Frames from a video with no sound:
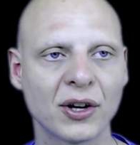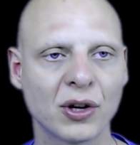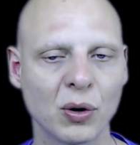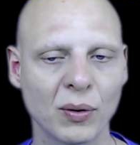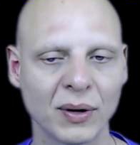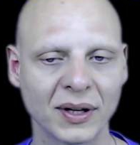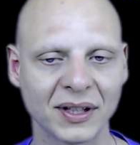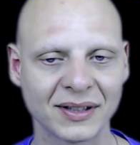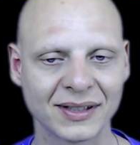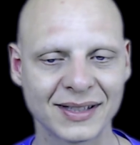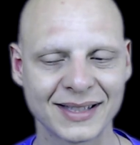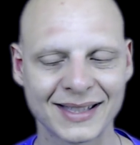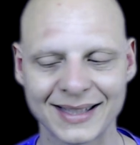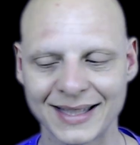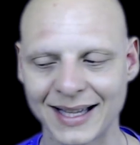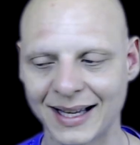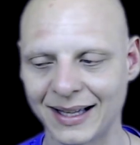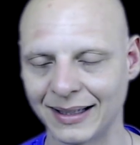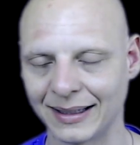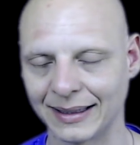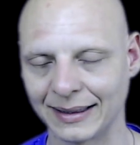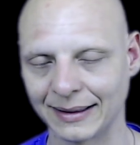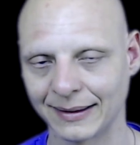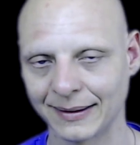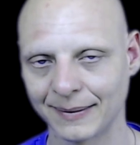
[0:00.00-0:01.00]
going to
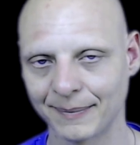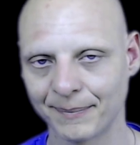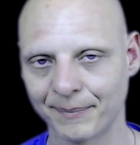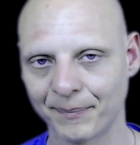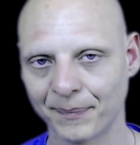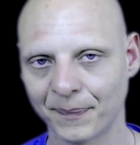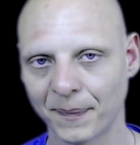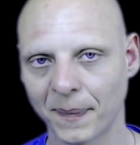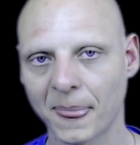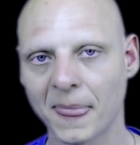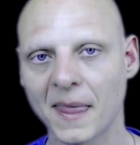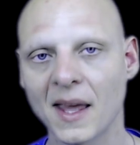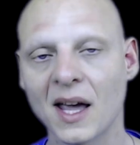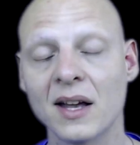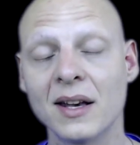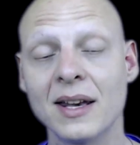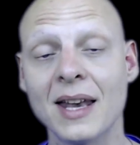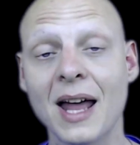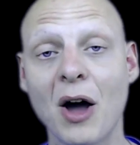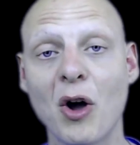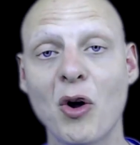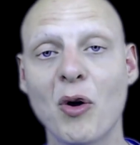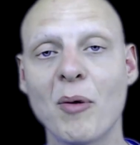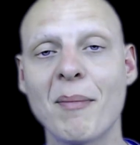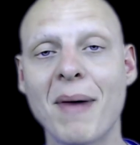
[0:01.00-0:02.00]
sell it.
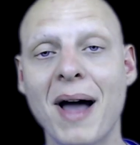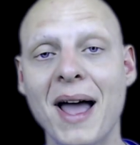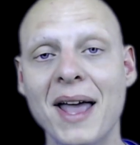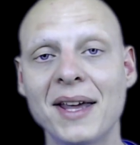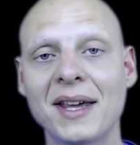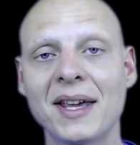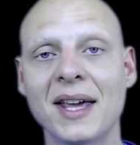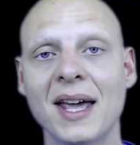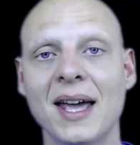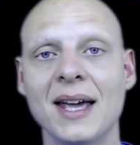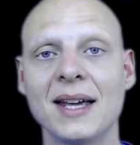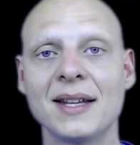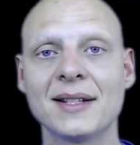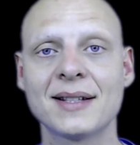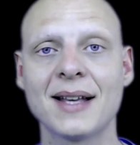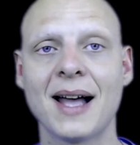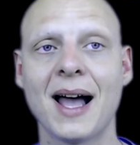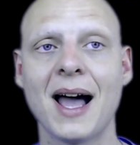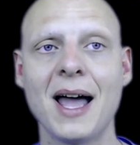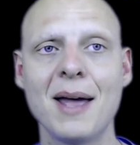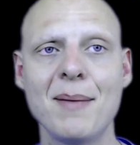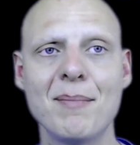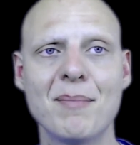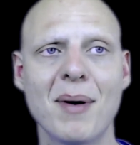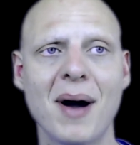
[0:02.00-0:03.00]
Now in my case,
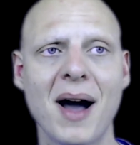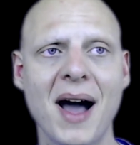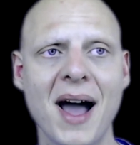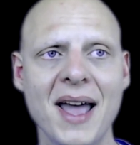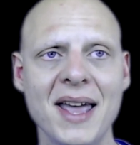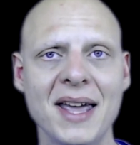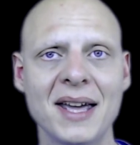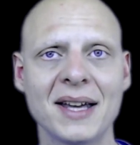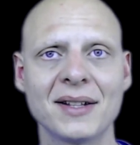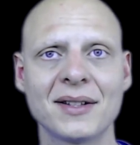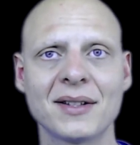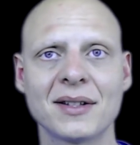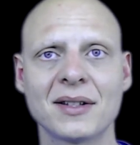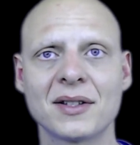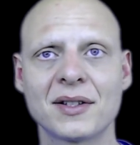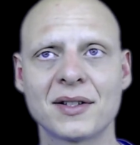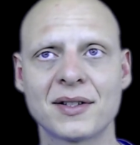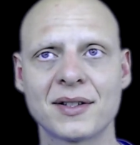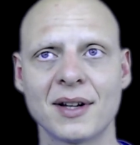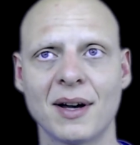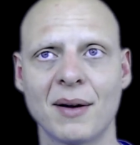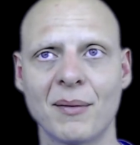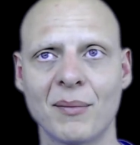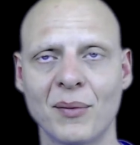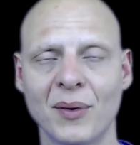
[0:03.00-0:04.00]
I buy it
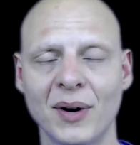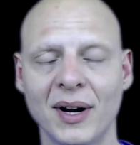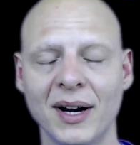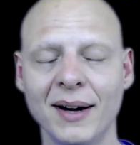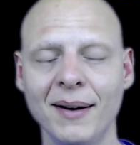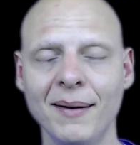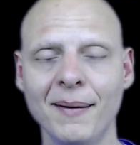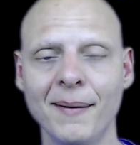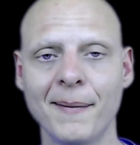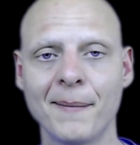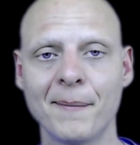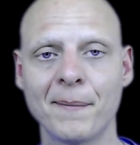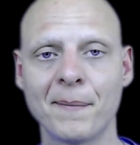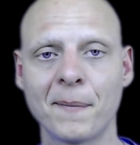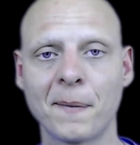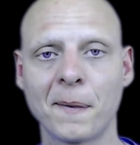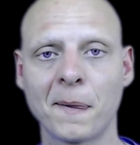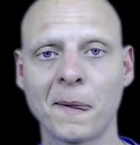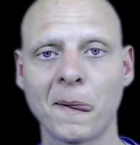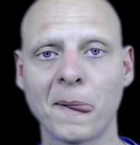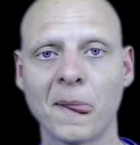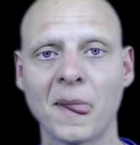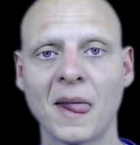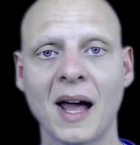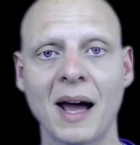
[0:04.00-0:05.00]
somewhere.
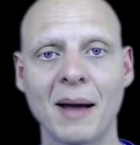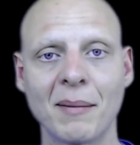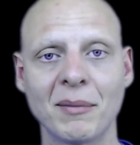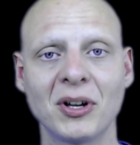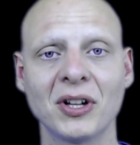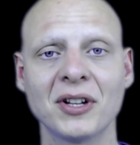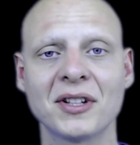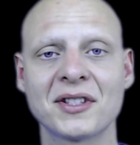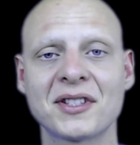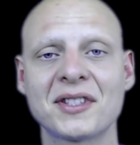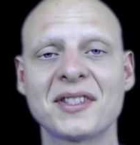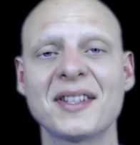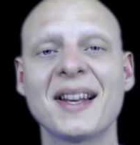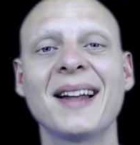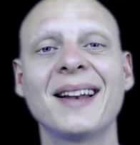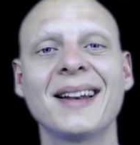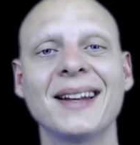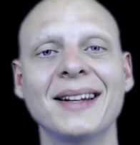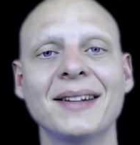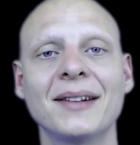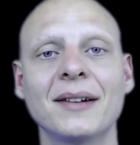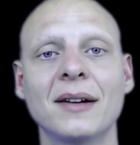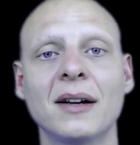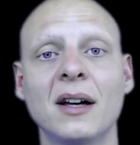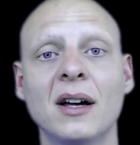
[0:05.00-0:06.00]
I'm gonna sell
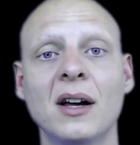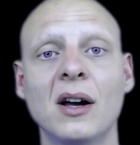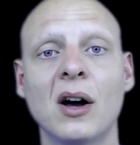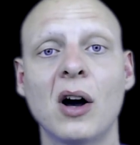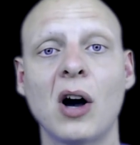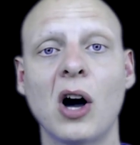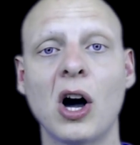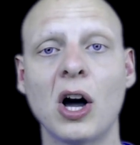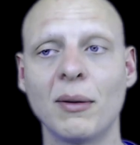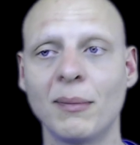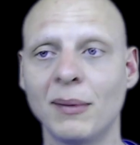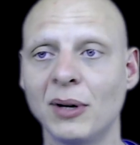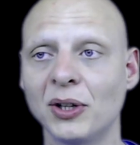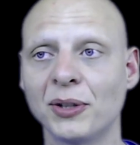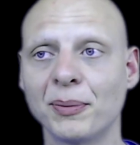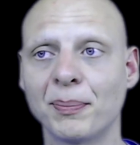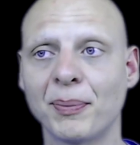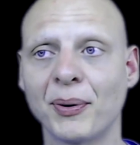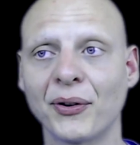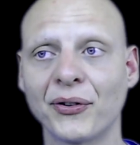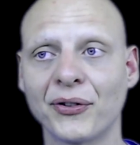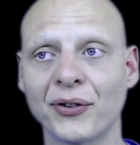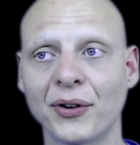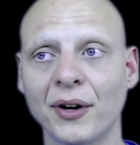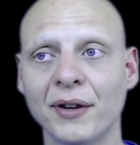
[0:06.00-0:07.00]
it on
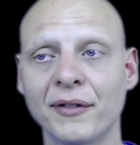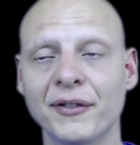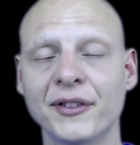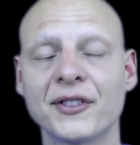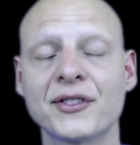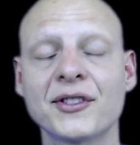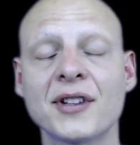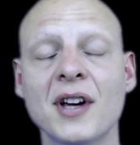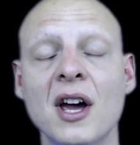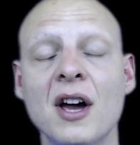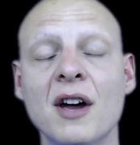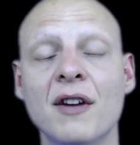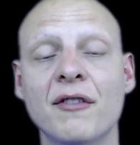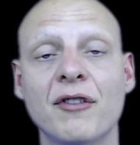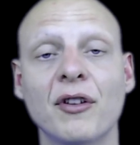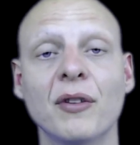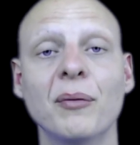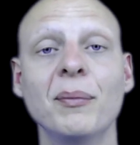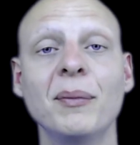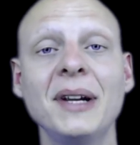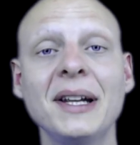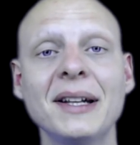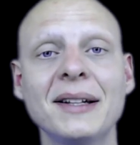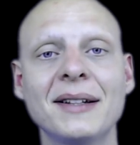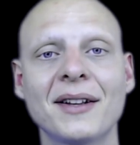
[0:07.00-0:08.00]
multiple servers. For
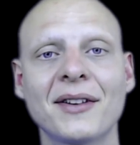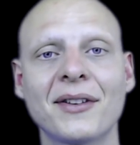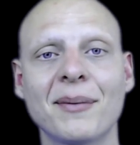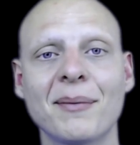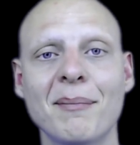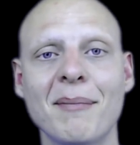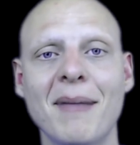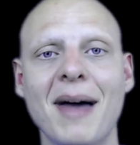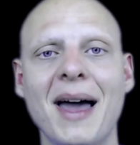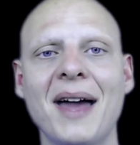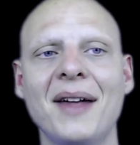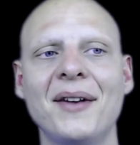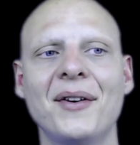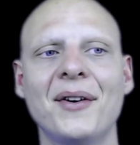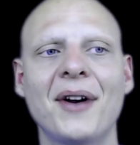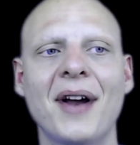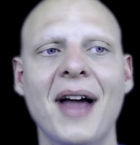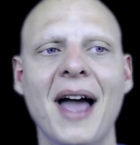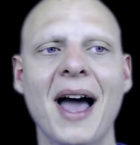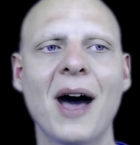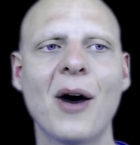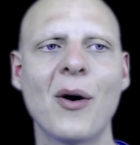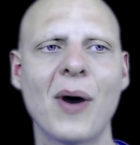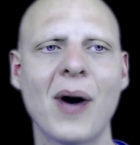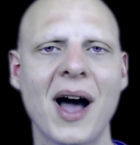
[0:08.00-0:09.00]
me, it doesn't matter
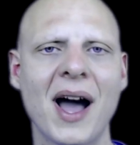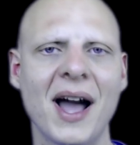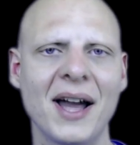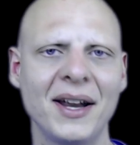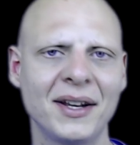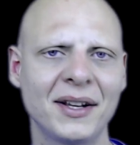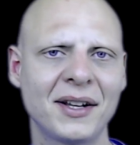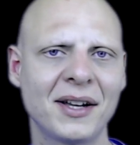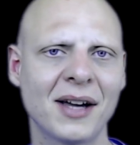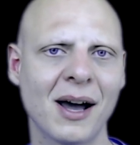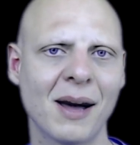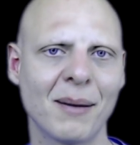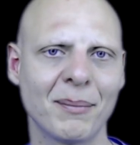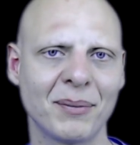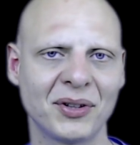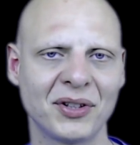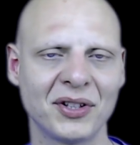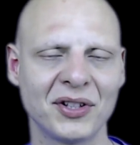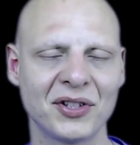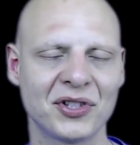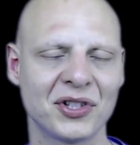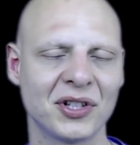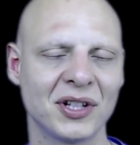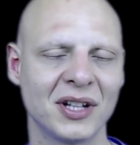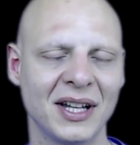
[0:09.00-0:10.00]
how high the
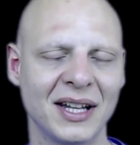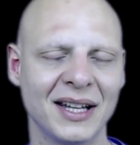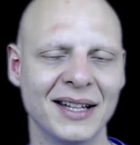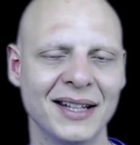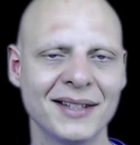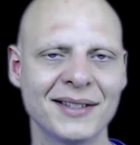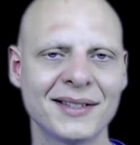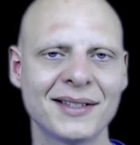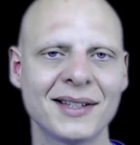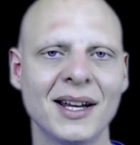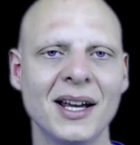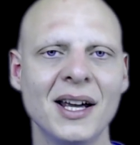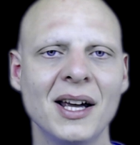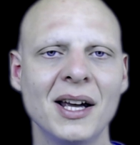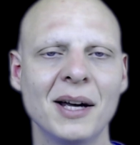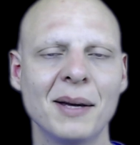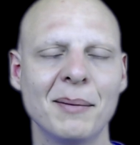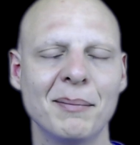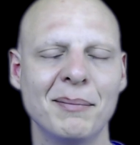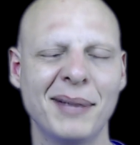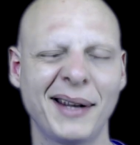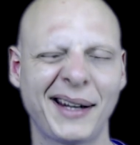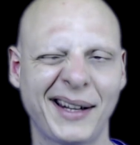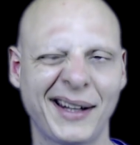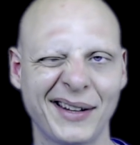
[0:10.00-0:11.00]
competition is
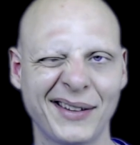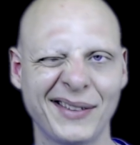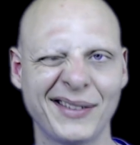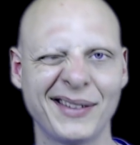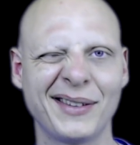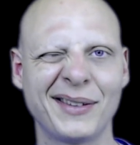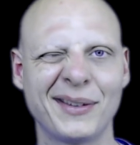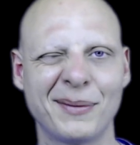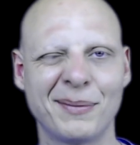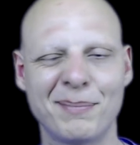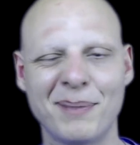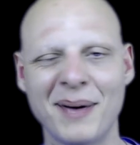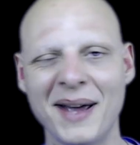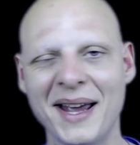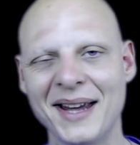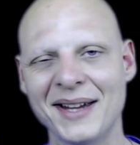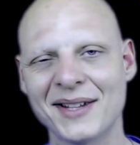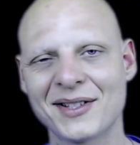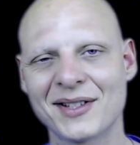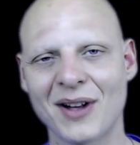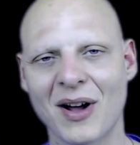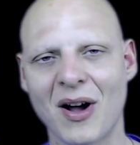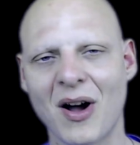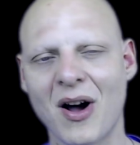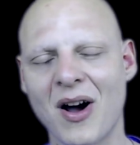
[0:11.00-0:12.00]
because it's based
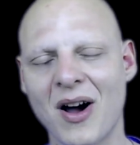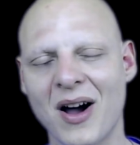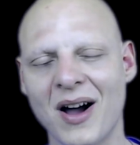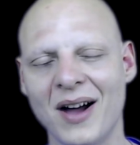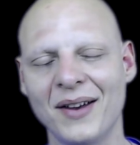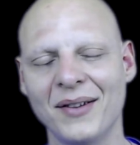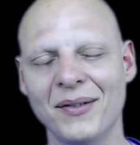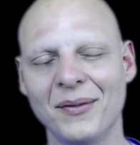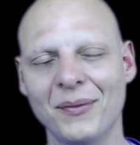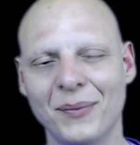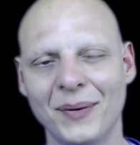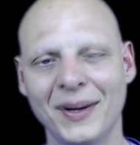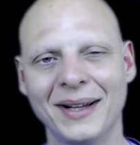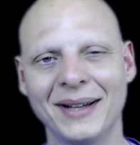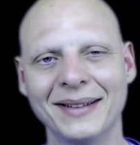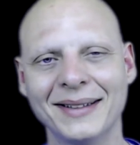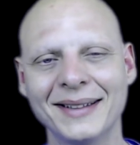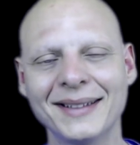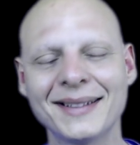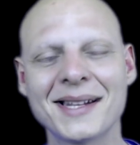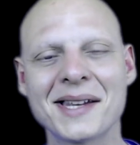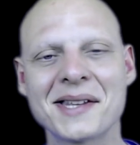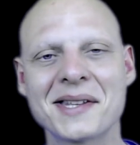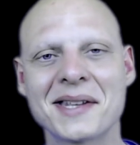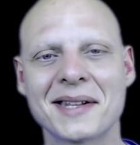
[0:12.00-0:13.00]
on, well,
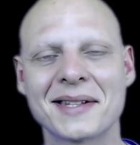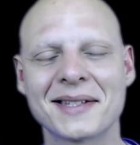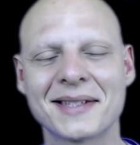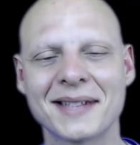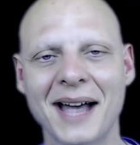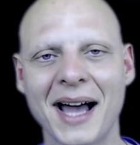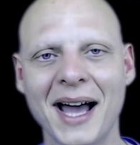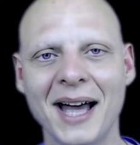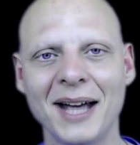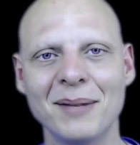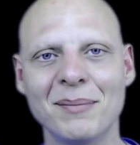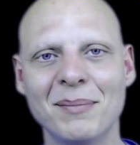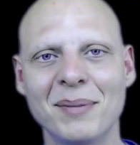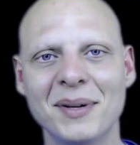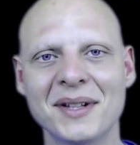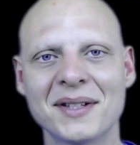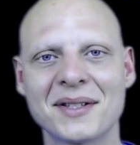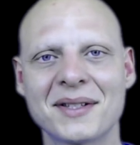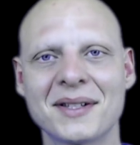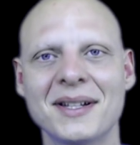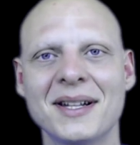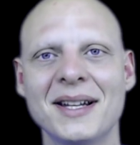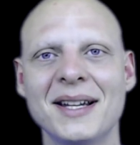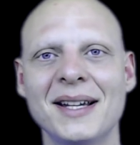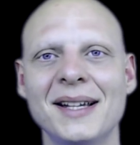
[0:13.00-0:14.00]
this is a side
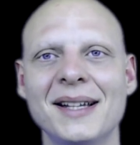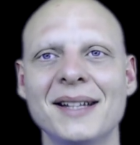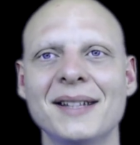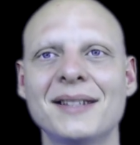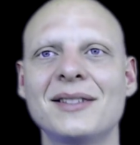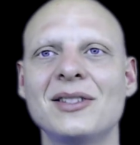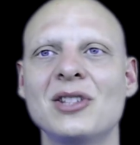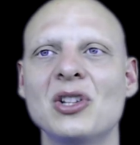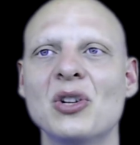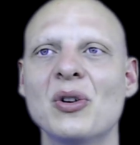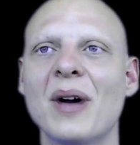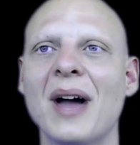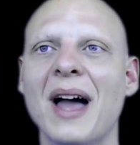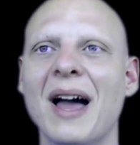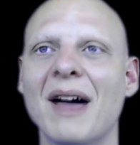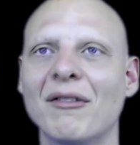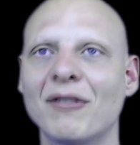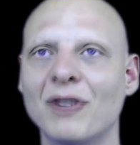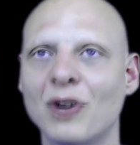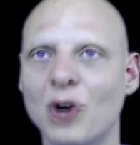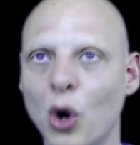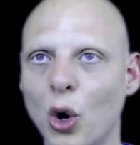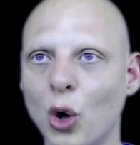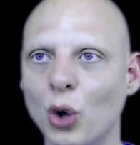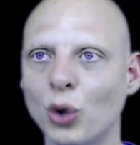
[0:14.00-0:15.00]
business, you have
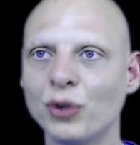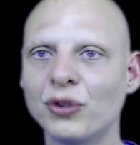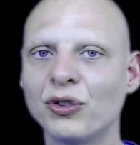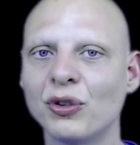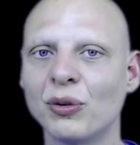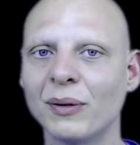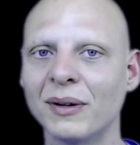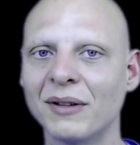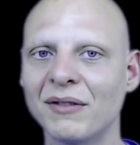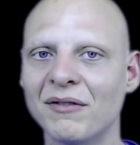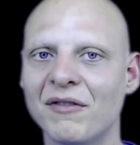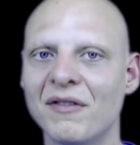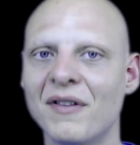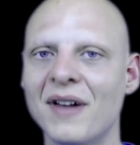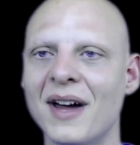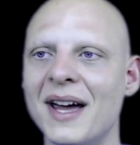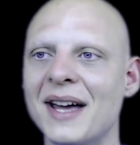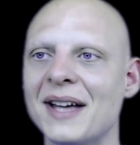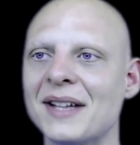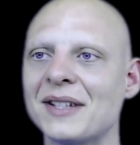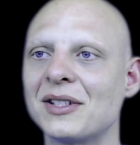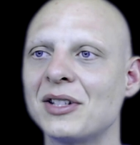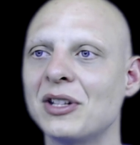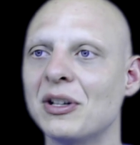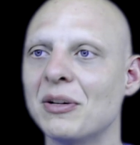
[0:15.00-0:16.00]
gold to
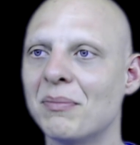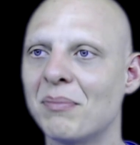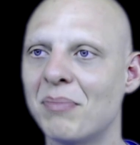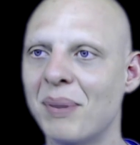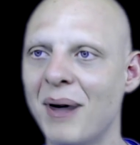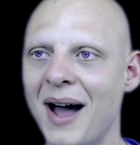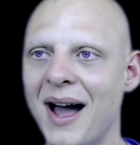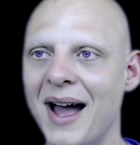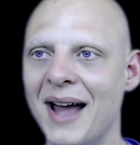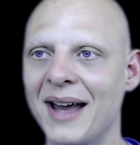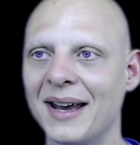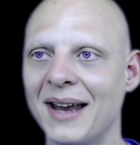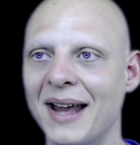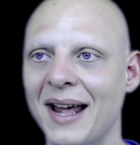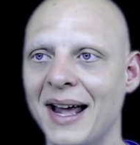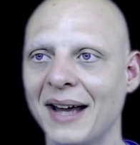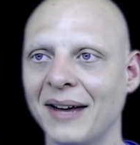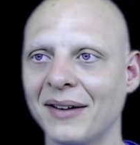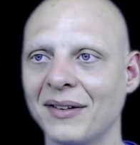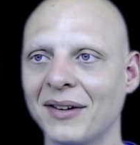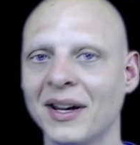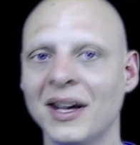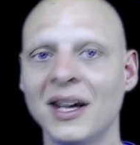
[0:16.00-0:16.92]
invest, you buy that.